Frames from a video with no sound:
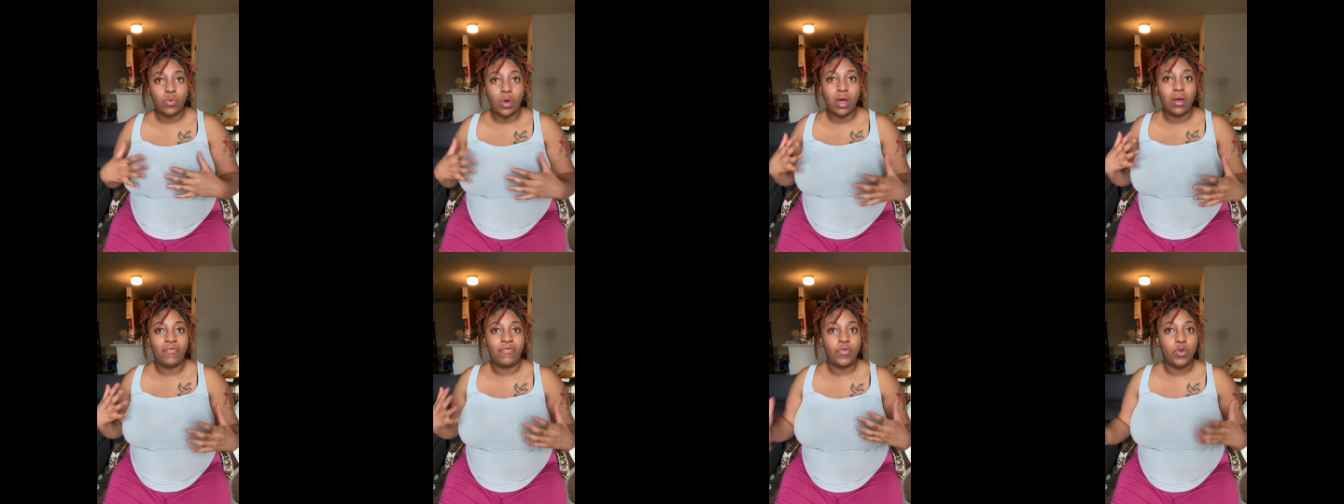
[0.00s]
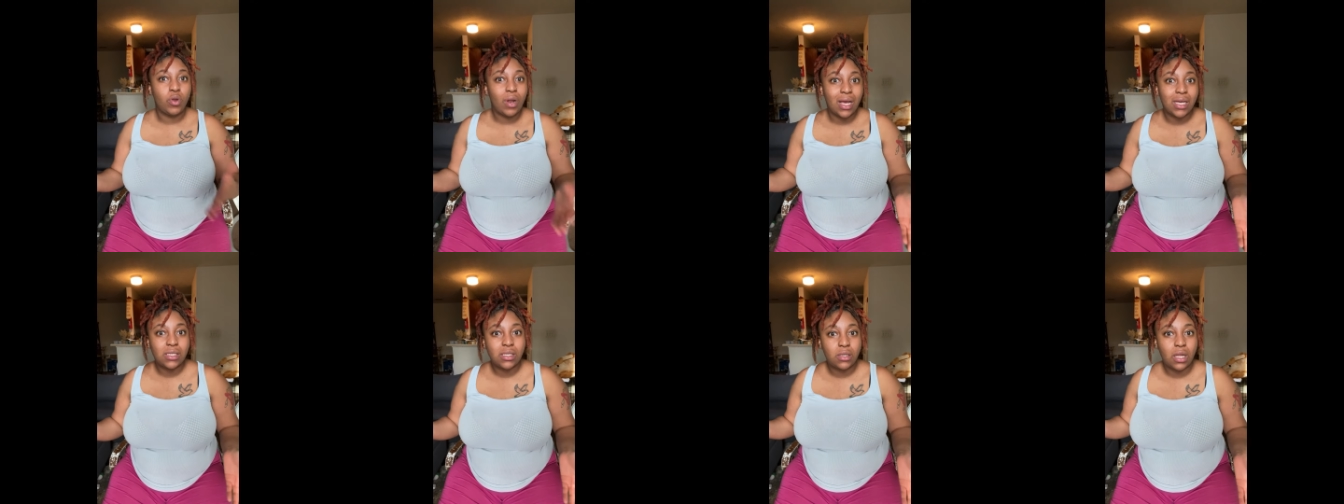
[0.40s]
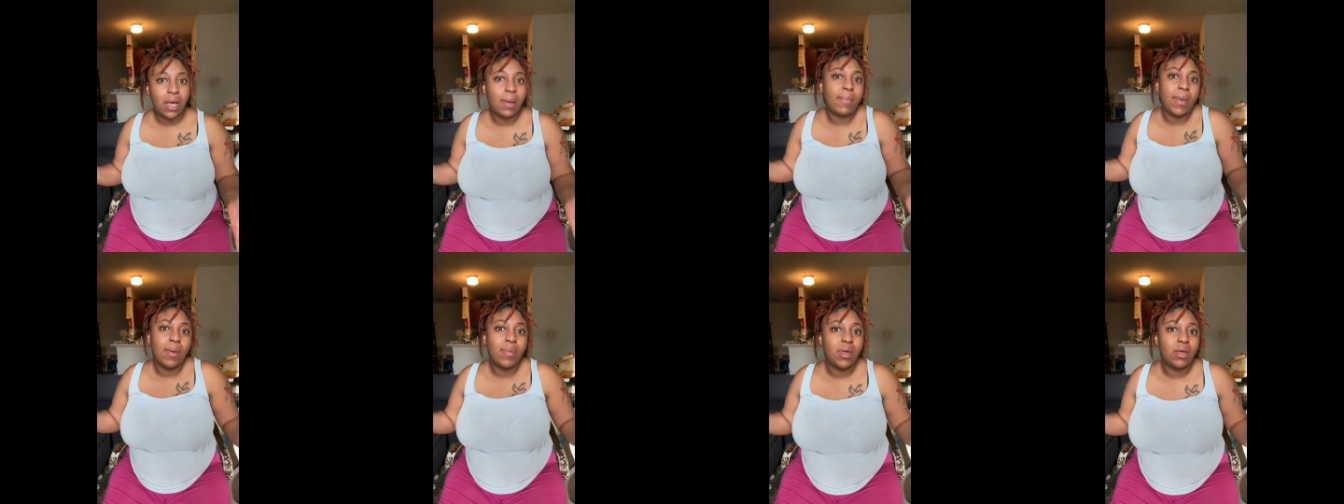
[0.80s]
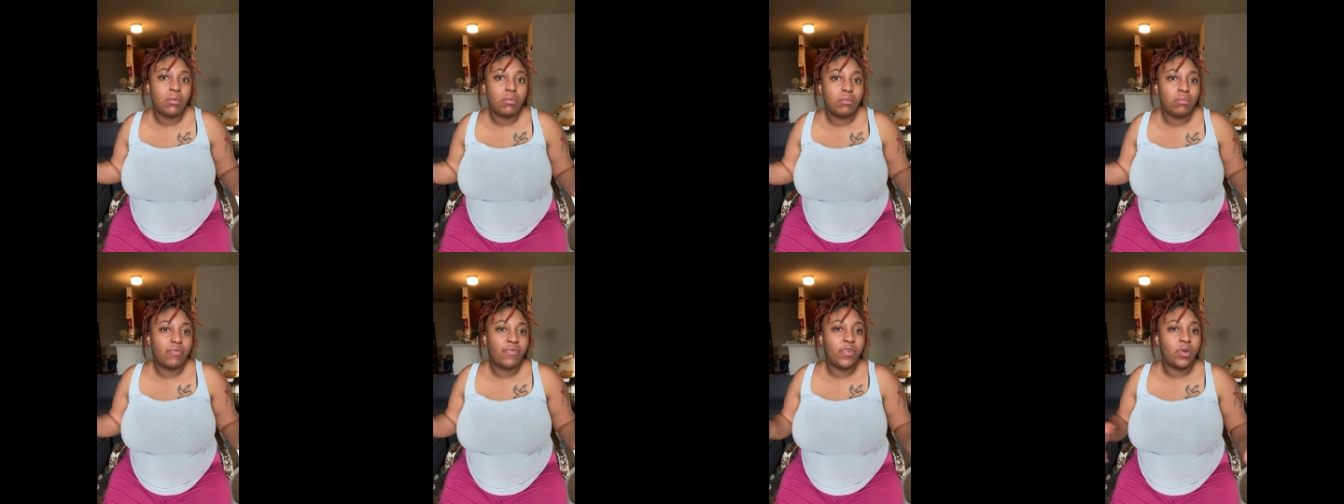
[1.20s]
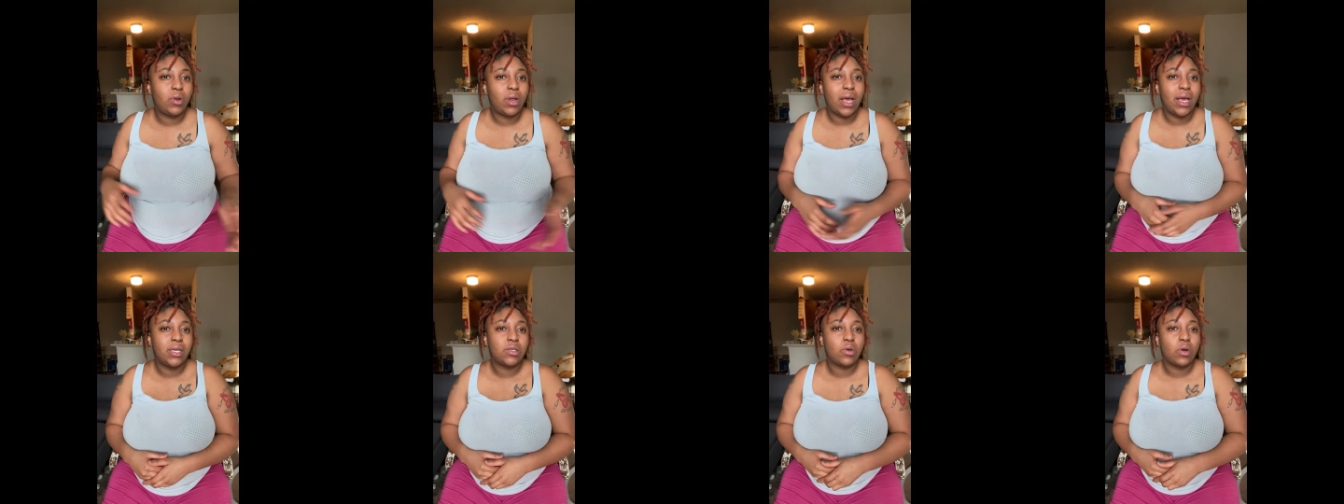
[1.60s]
a few days, like maybe a few
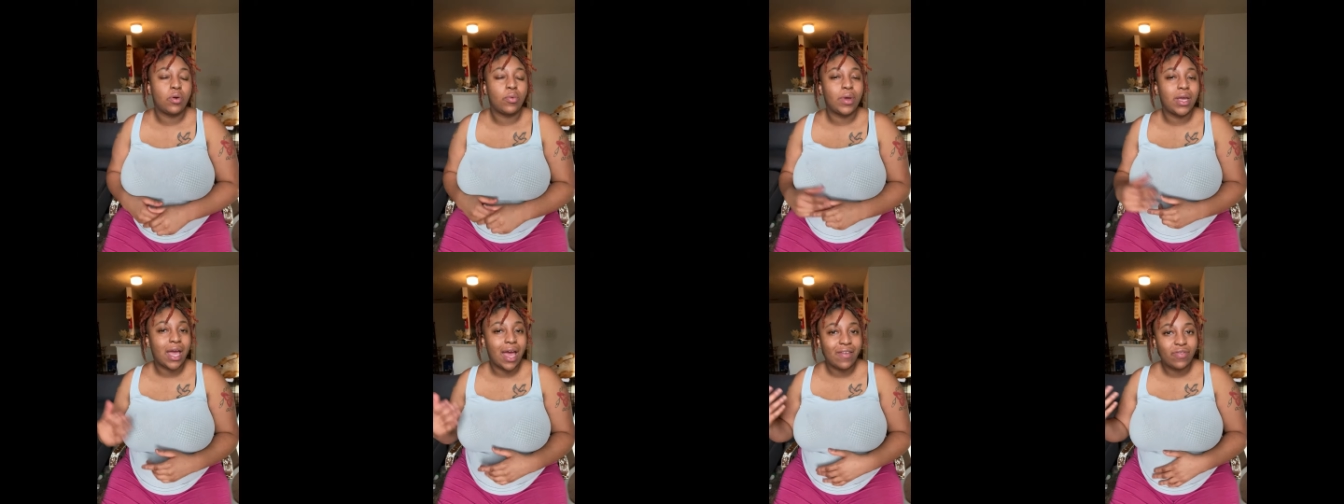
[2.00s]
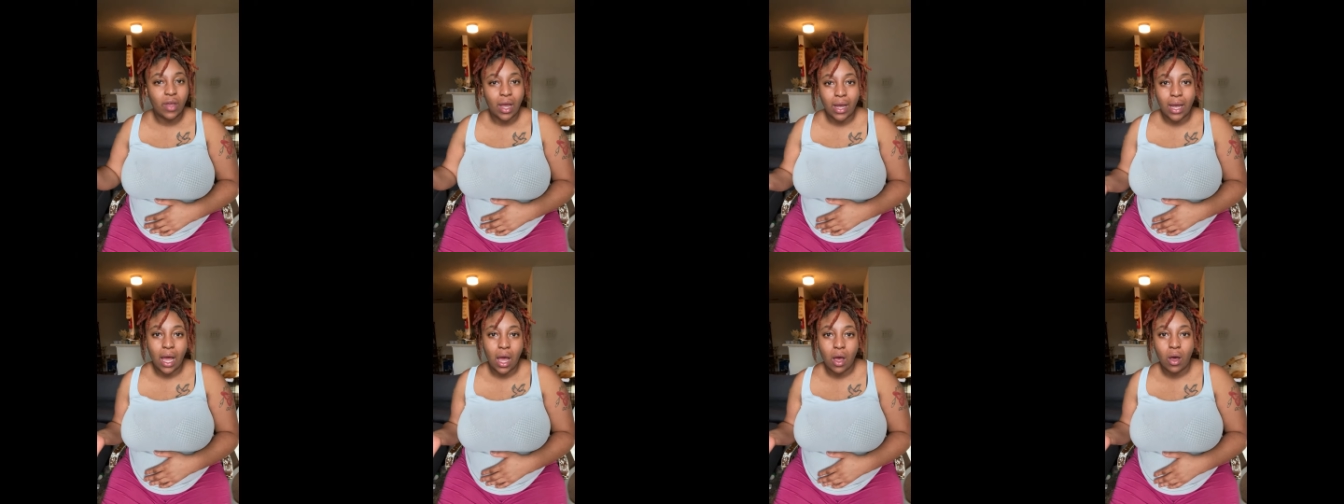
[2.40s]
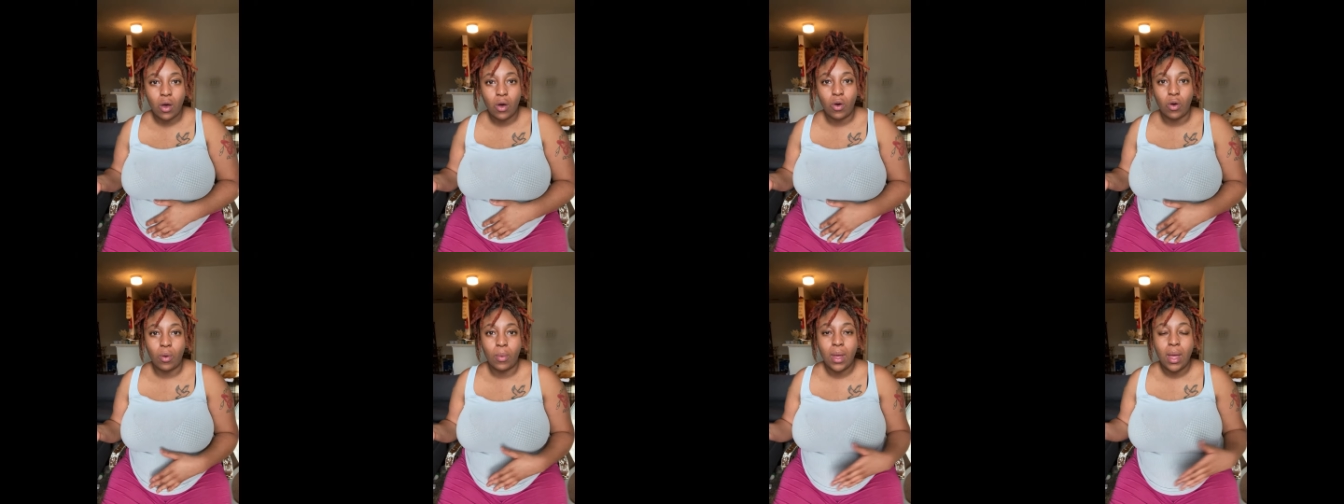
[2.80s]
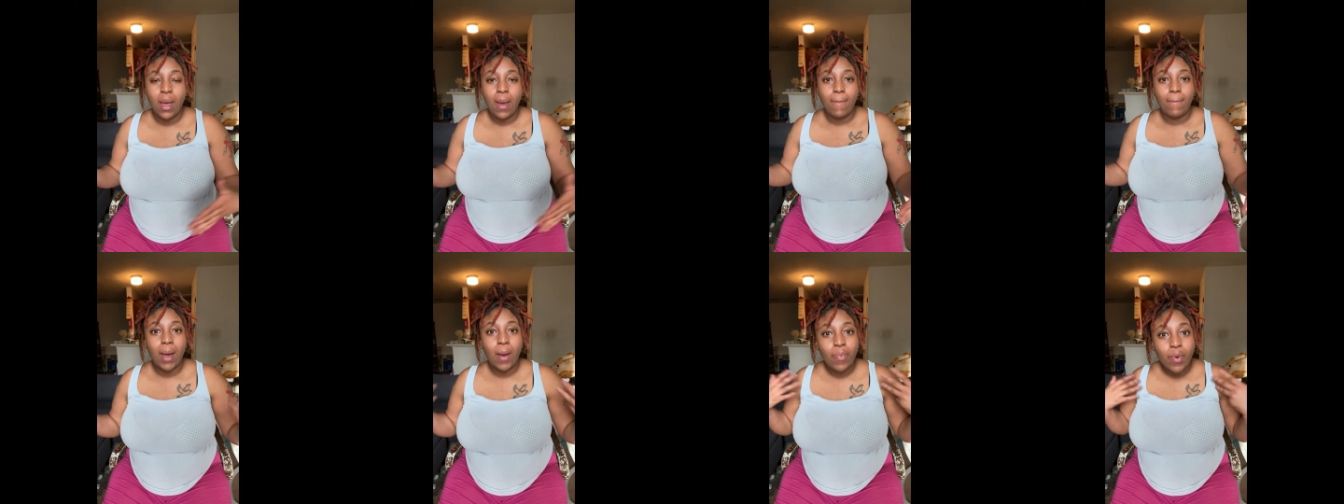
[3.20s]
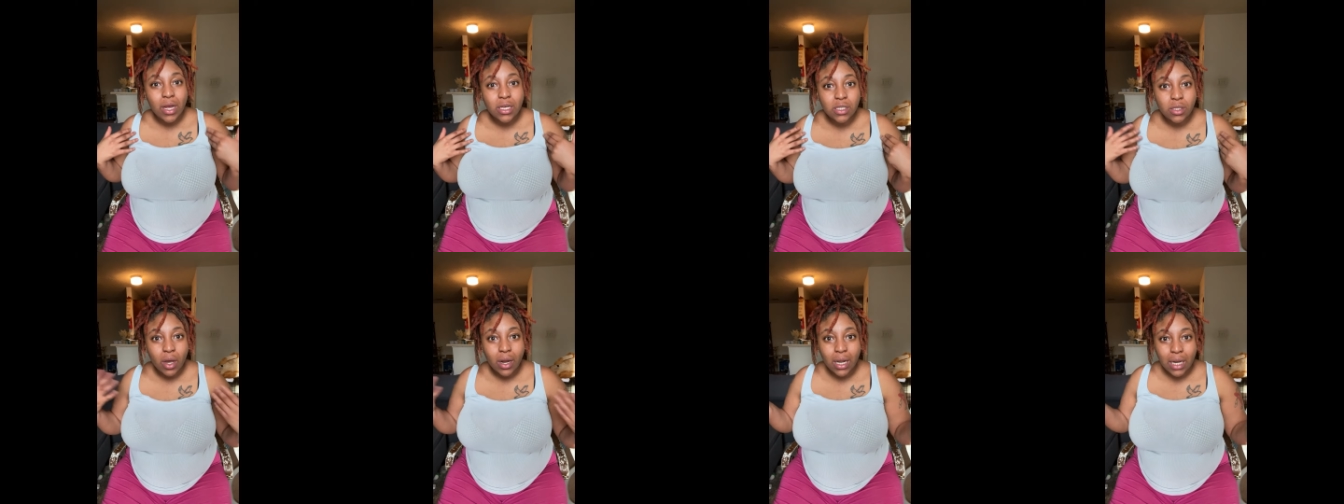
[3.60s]
days or a week after I got home, my
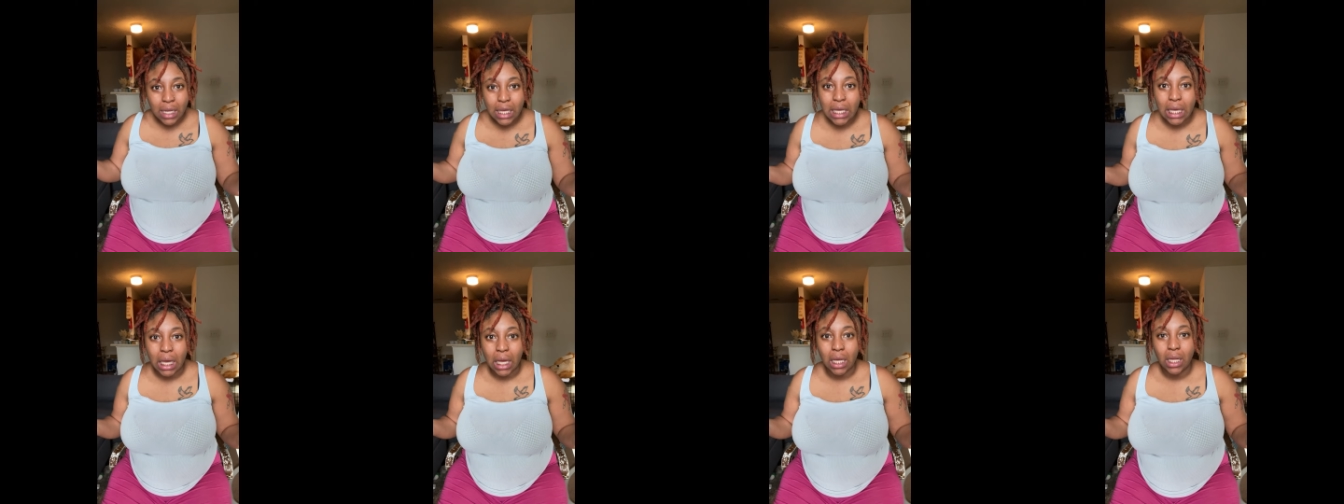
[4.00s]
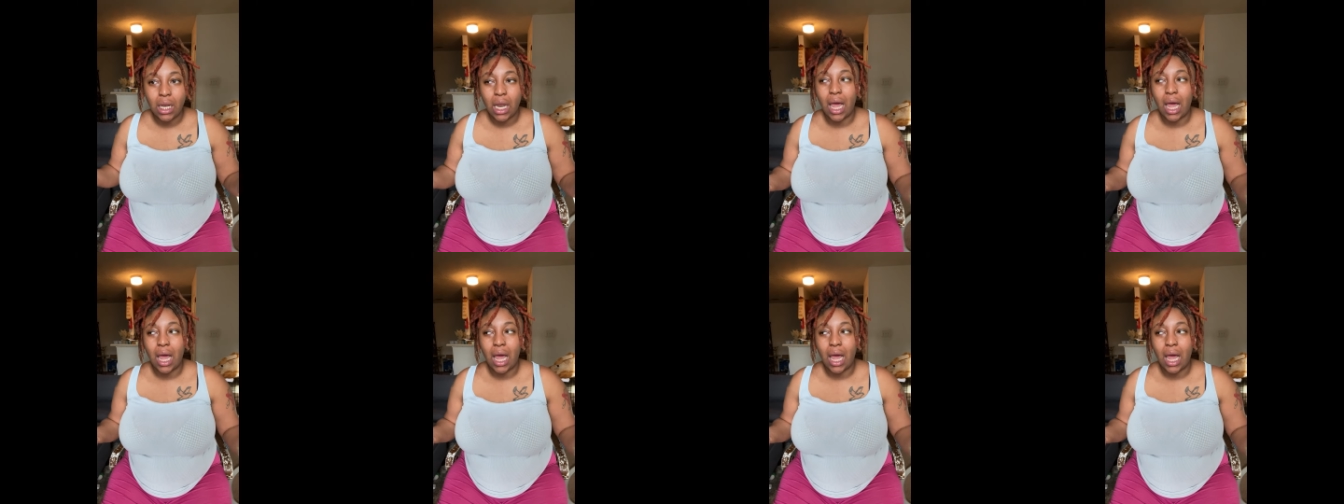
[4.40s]
breast started leaking.